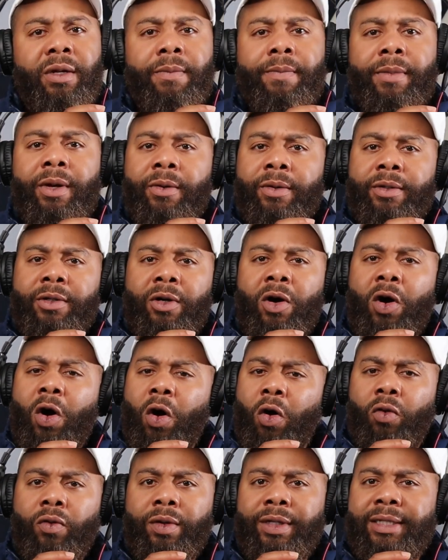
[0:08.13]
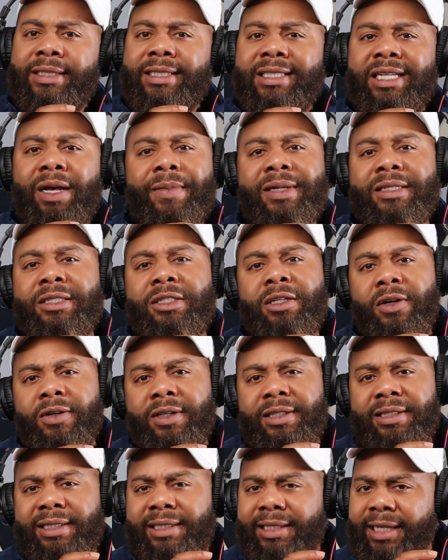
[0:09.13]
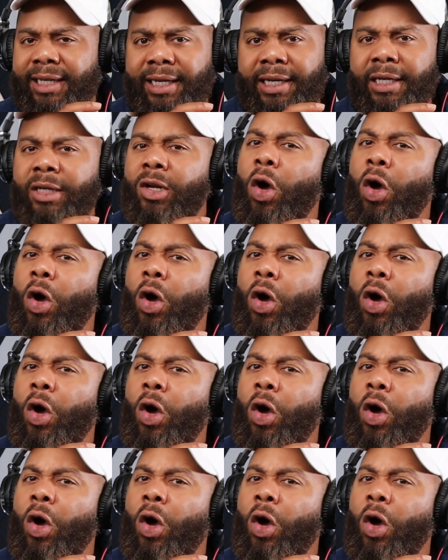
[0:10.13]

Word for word: in America. Holy, some as young as 10.